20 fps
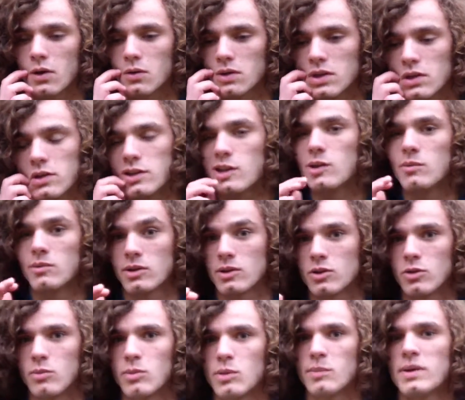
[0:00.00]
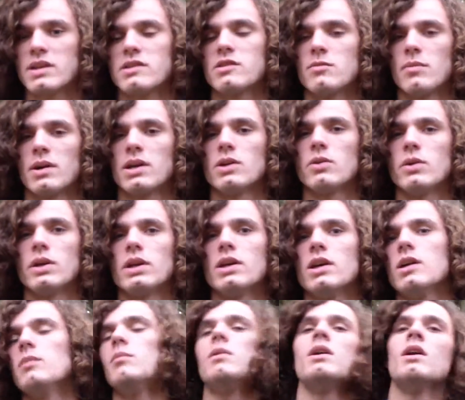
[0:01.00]
killing all your momentum by going
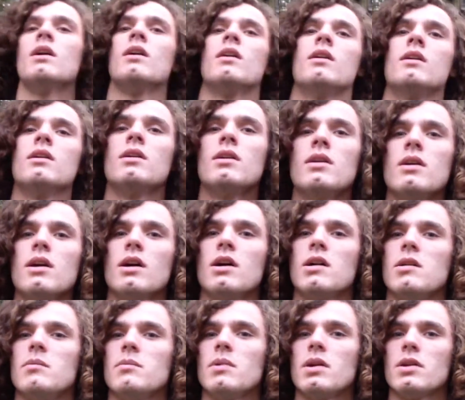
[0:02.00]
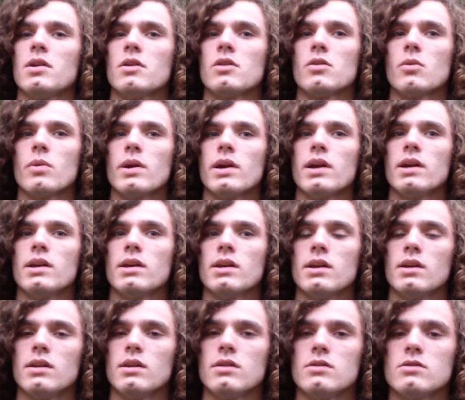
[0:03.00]
up. Another way
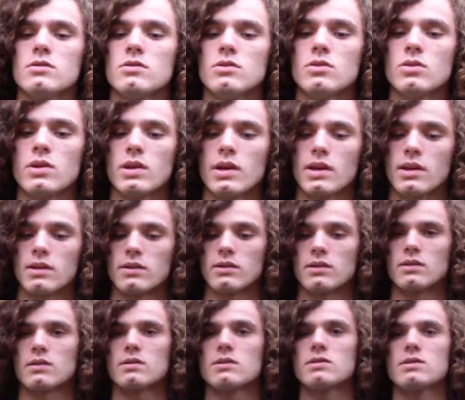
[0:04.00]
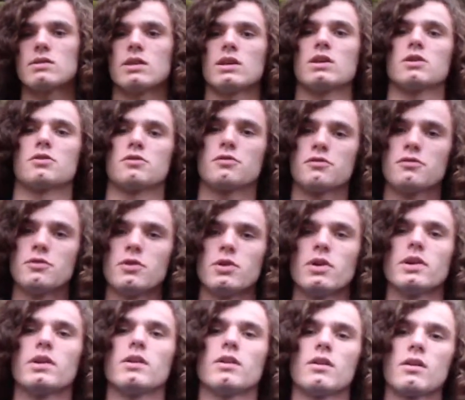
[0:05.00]
is you can stick your
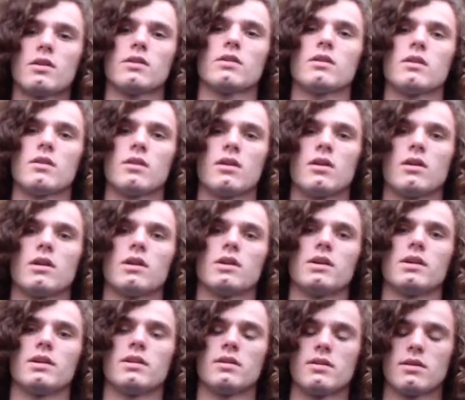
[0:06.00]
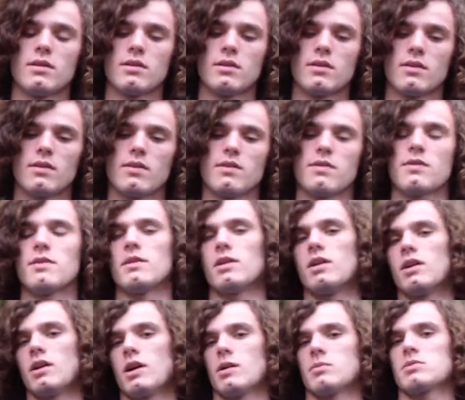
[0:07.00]
foot on
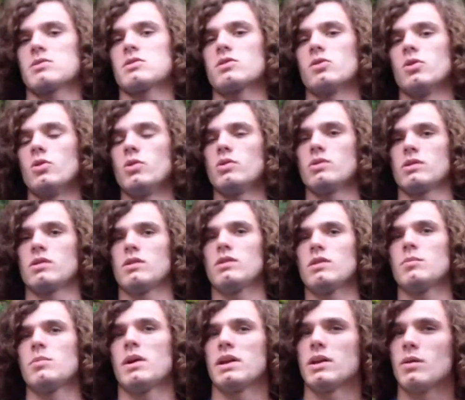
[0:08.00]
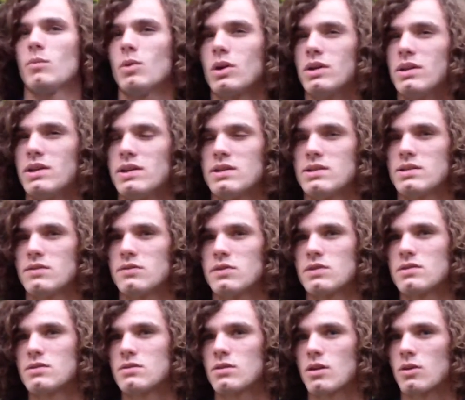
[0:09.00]
the obstacle, depending on what it is. If
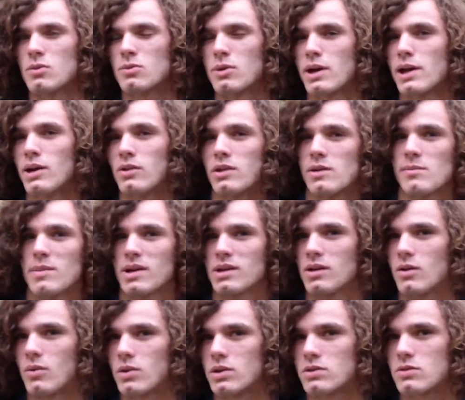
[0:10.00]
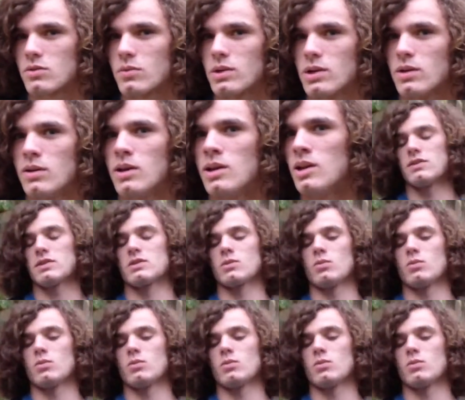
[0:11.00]
it's a rail, that might not work so well. If it's